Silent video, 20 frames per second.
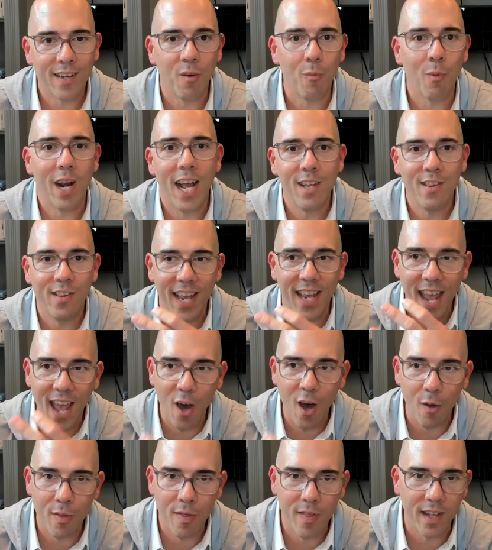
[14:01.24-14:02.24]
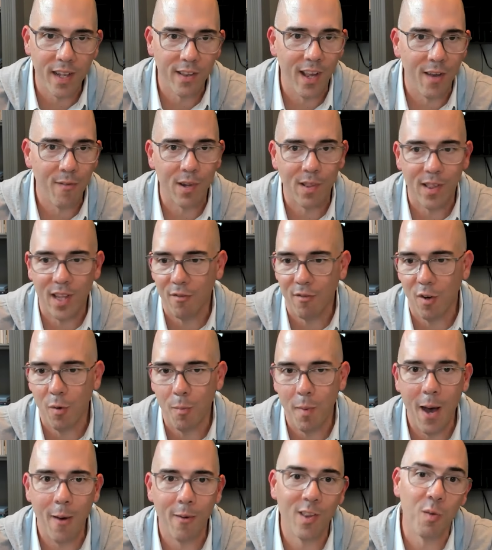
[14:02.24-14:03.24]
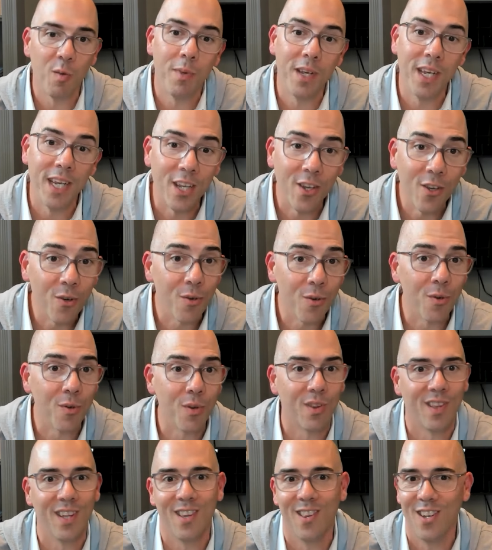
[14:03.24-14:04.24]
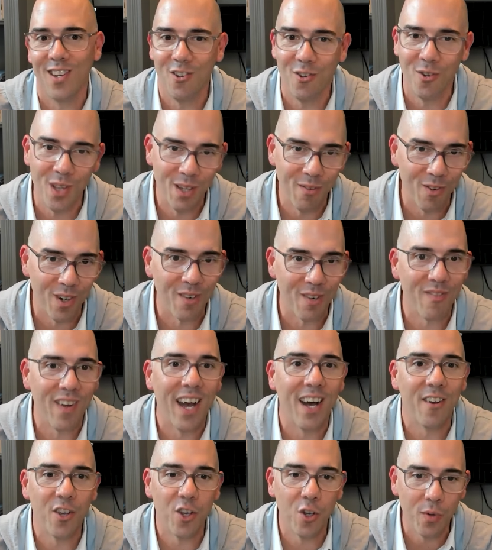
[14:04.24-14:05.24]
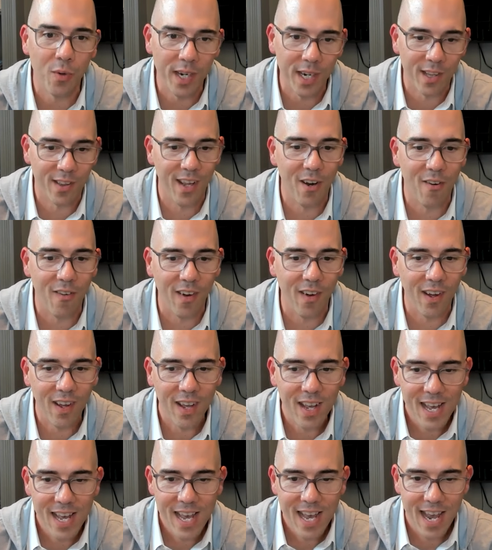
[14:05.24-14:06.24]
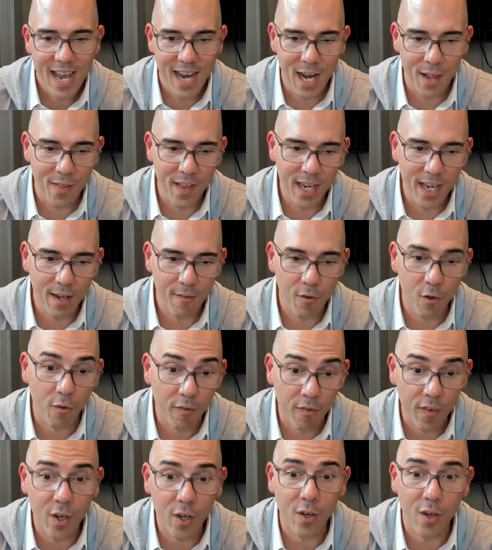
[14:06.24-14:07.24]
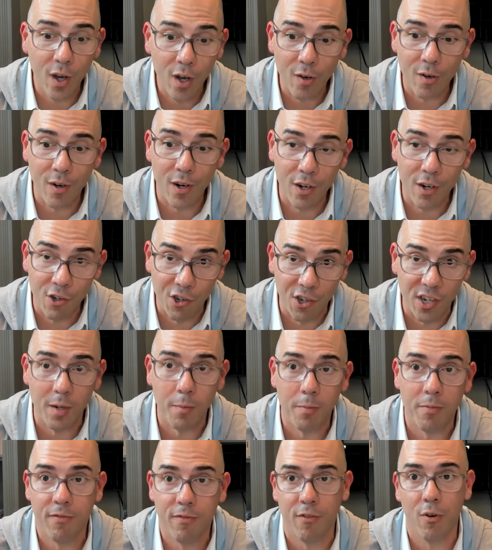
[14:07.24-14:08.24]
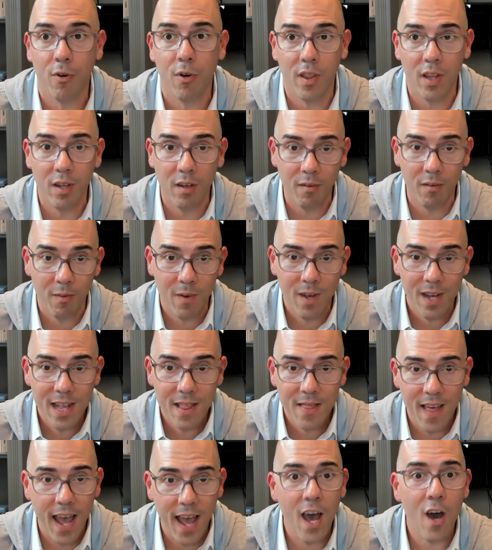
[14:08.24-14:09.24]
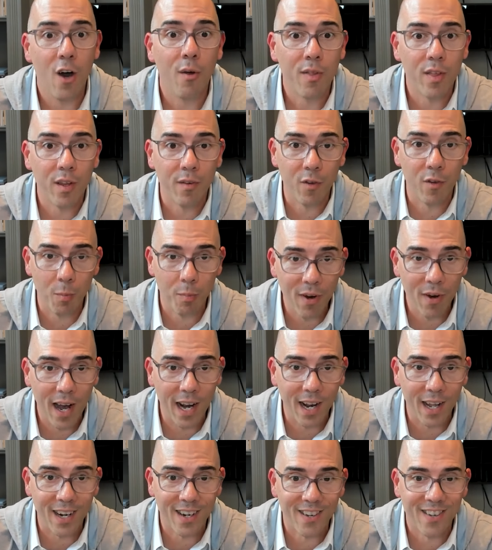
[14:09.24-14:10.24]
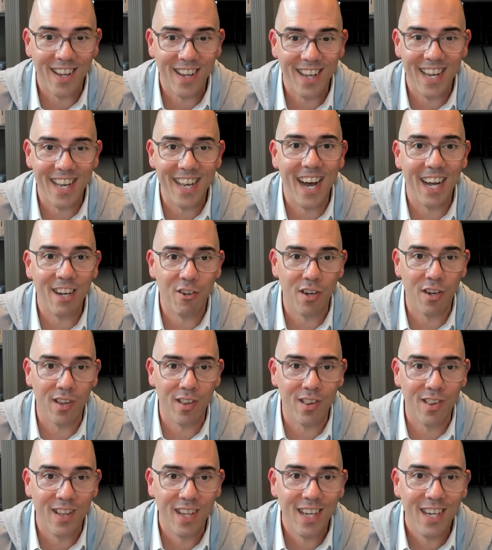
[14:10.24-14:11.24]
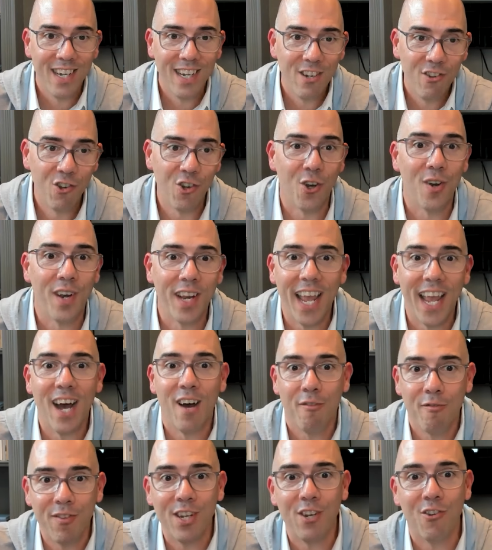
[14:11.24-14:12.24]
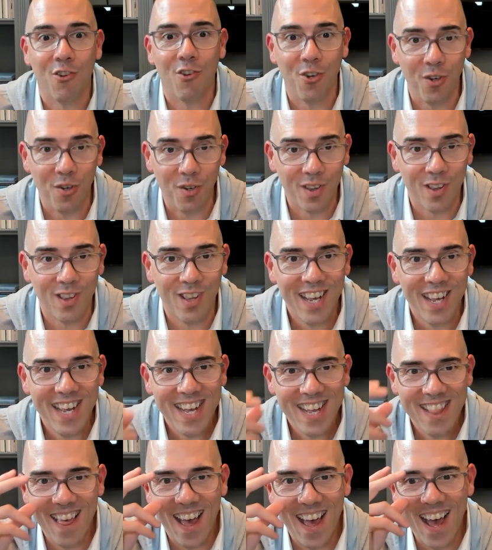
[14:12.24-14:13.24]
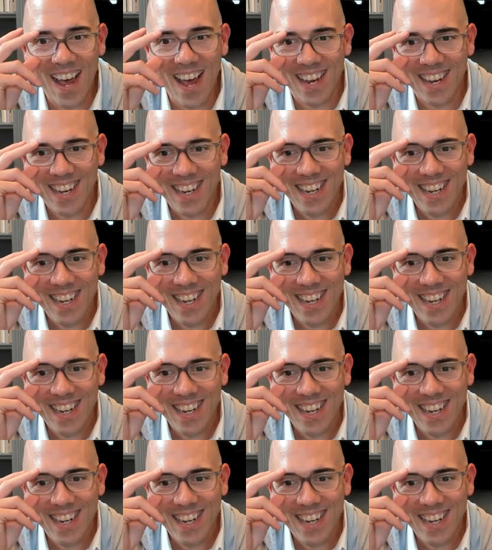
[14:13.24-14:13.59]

And when I say health, it's everything from how is it being used, is it delivering value, et cetera. And I think if you feel ownership for the health of your product and not just churning out features, that